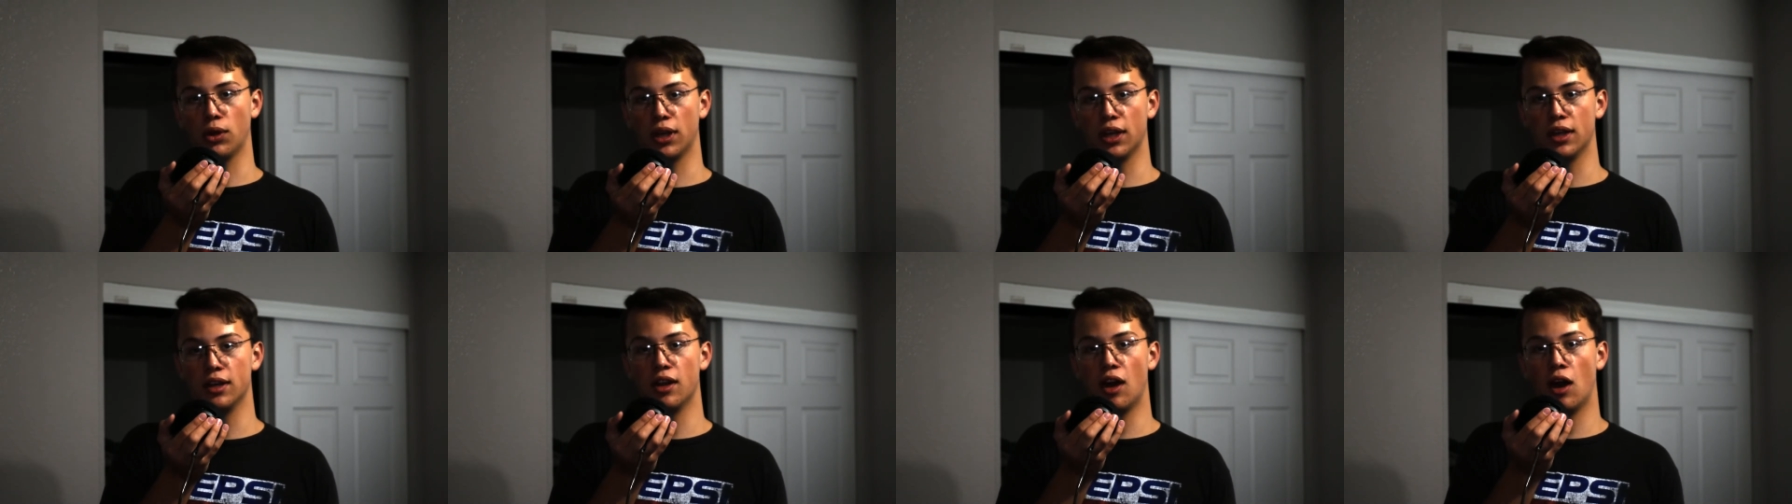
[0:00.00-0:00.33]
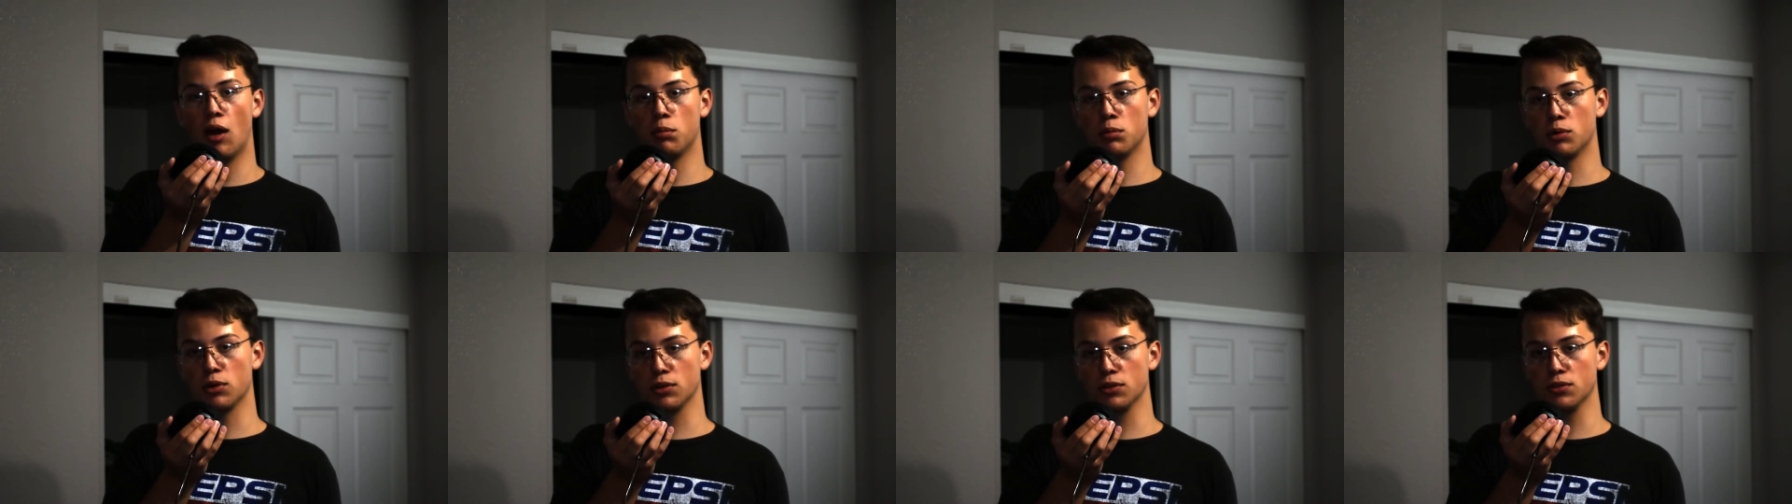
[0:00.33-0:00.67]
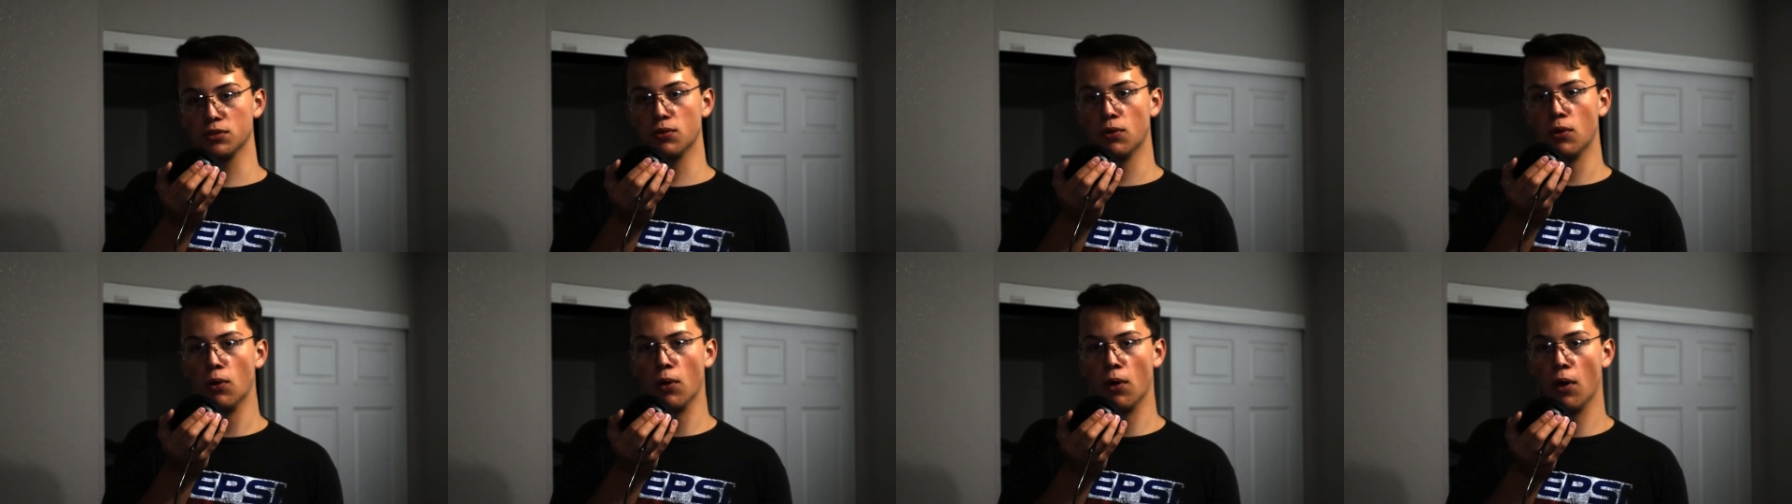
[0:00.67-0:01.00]
adopters
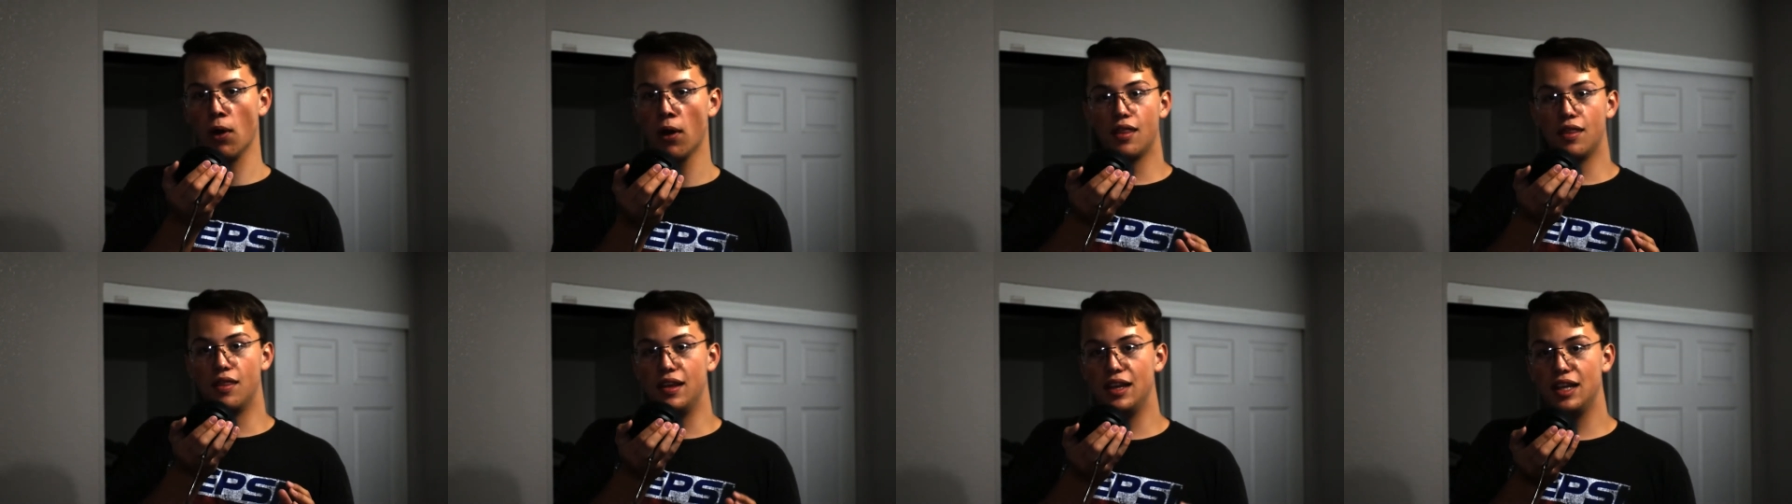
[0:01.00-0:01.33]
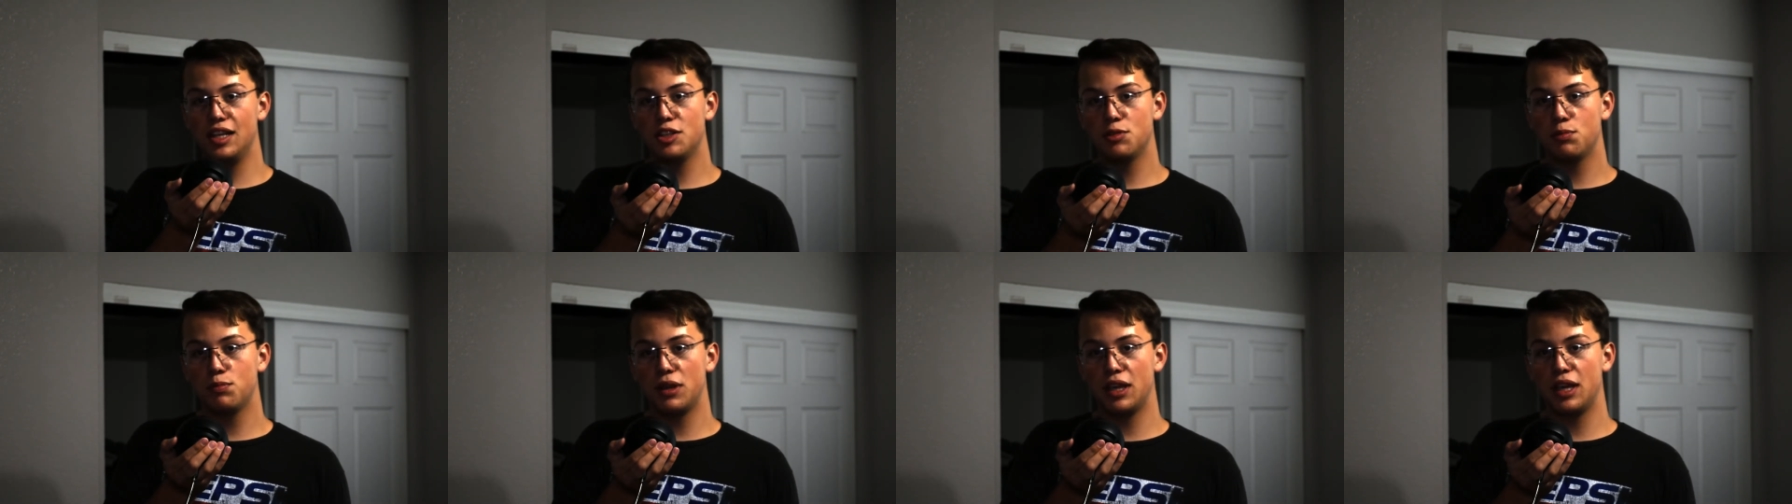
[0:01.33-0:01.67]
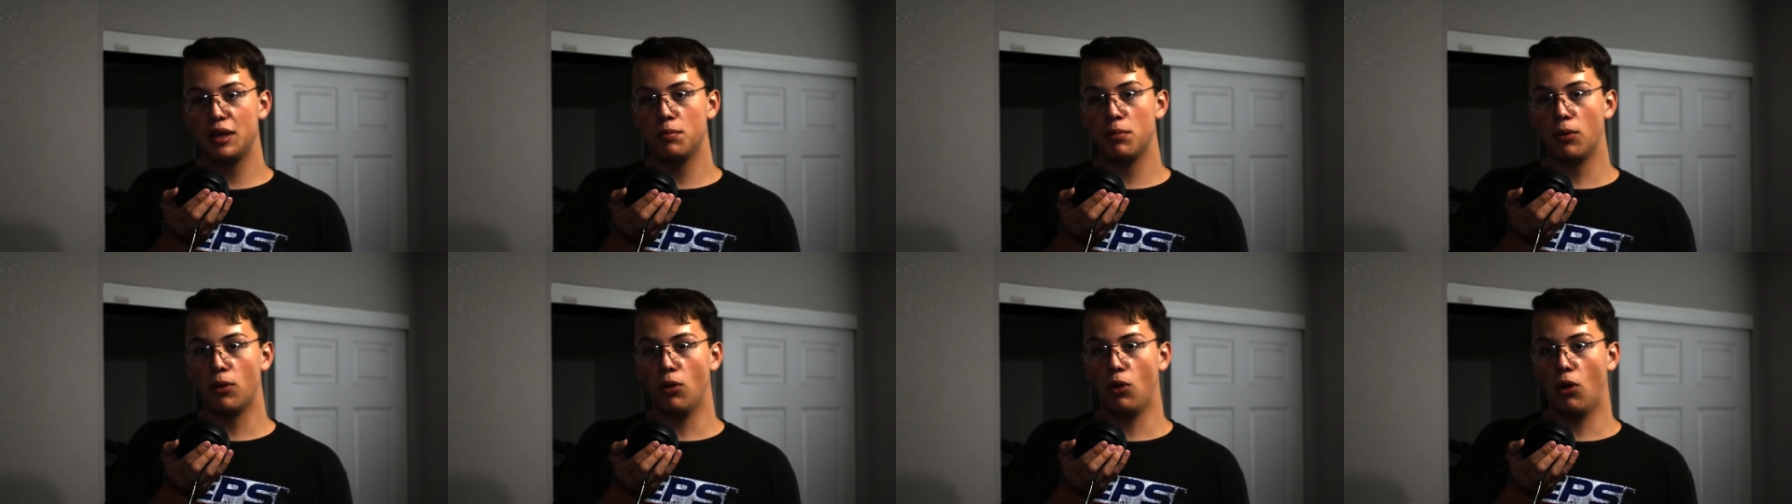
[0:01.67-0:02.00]
for. These
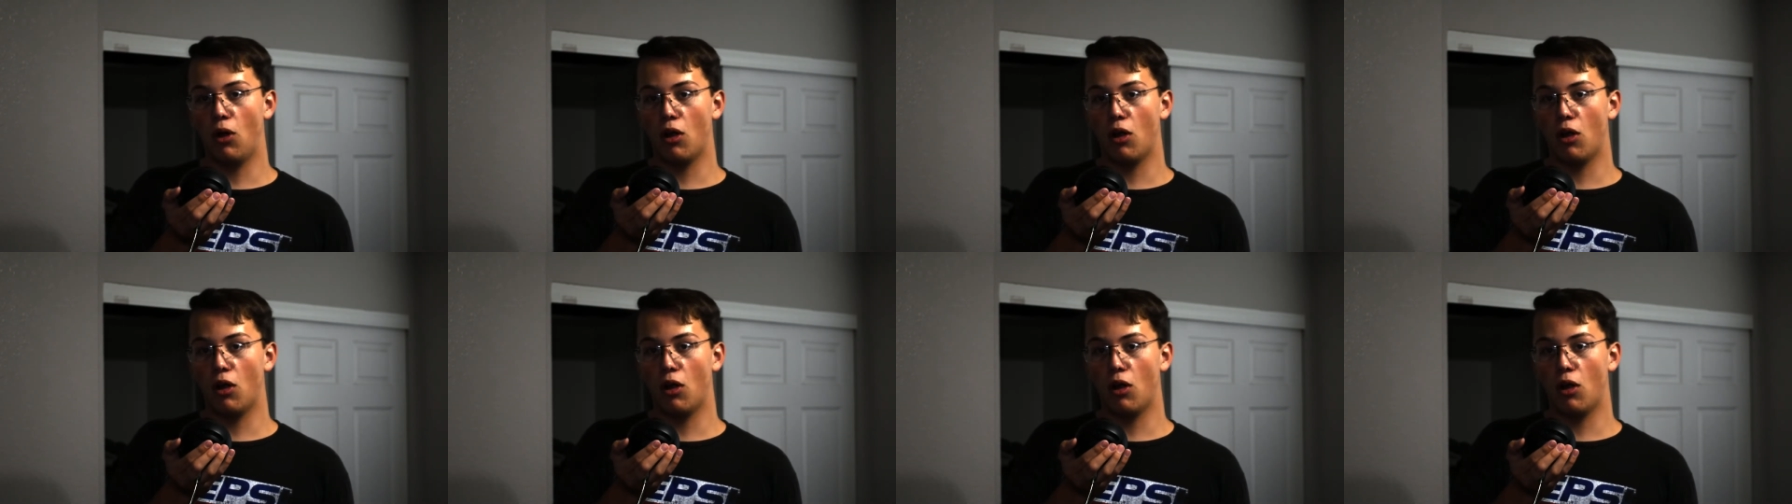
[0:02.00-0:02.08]
people are